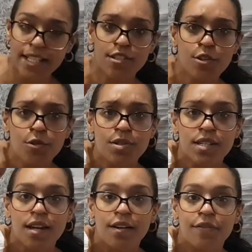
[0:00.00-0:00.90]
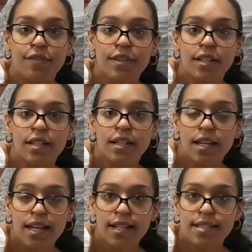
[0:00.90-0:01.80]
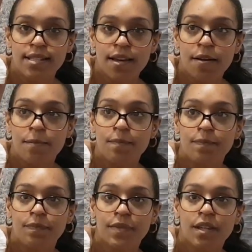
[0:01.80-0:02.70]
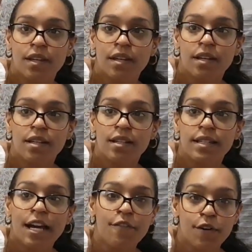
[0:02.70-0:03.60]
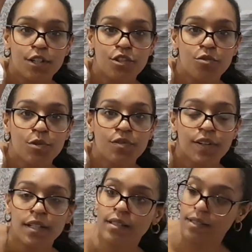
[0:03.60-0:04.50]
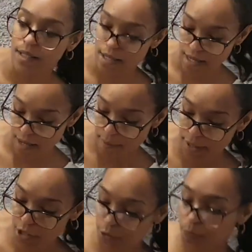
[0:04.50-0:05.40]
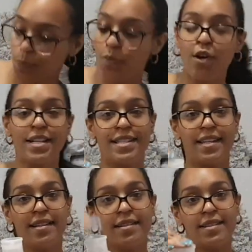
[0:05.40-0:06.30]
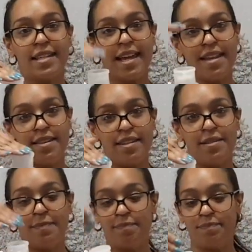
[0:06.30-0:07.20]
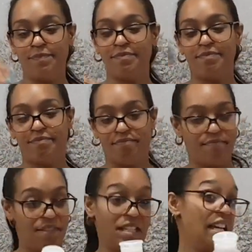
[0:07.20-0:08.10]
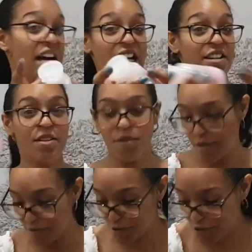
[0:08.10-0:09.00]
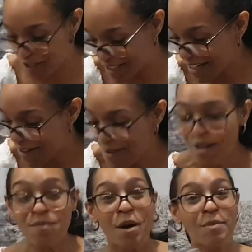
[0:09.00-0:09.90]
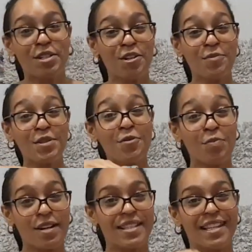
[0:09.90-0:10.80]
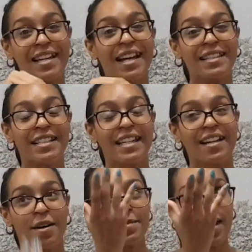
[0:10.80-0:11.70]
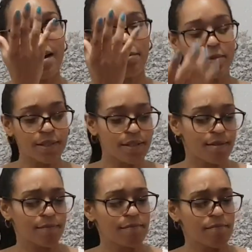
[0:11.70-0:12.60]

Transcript: this new stuff is some nail varnish remover, but you press it to get the, I don't know, I've not tried it yet, but I'm assuming you press it and it comes upwards.